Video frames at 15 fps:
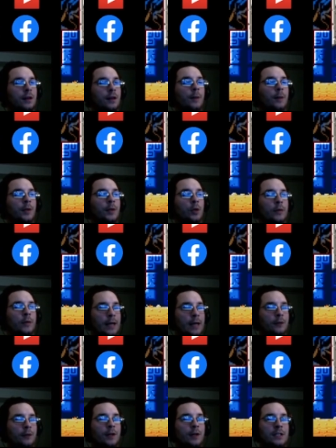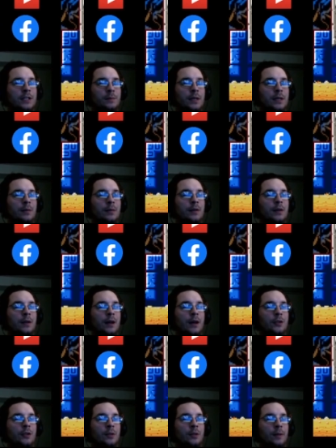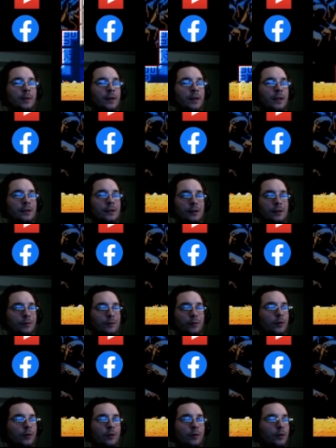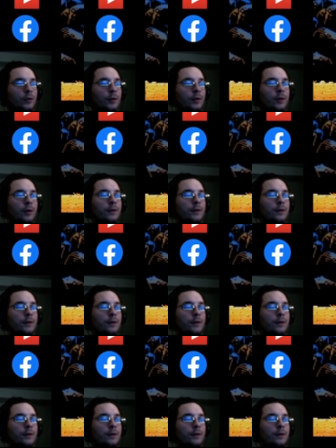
up here without the ice beam and the high jump, but I think it's like really, really hard.